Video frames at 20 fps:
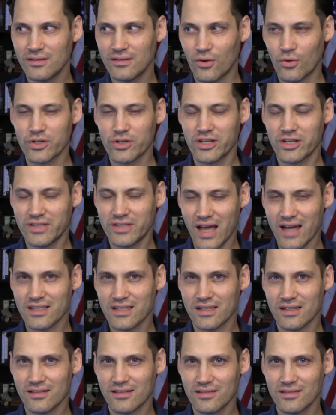or
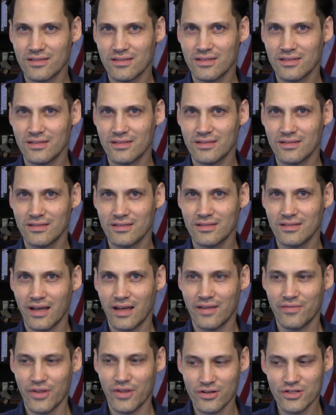detected,
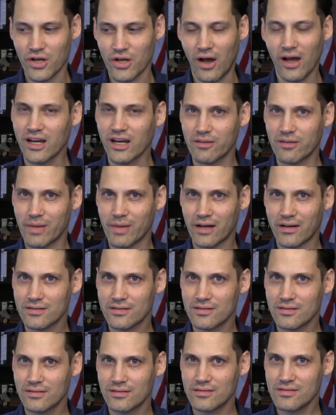and they're talking about it.
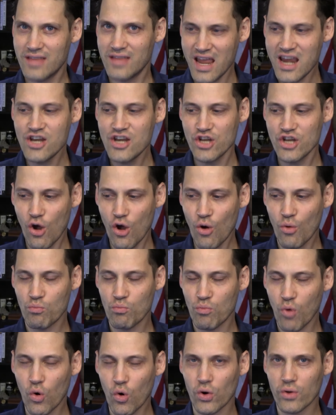They know
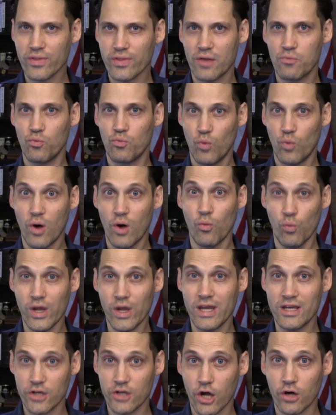more than what
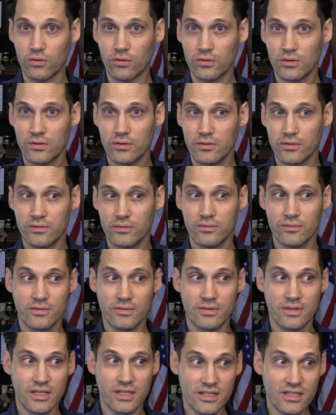we know.
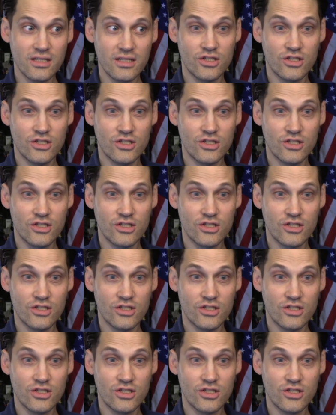This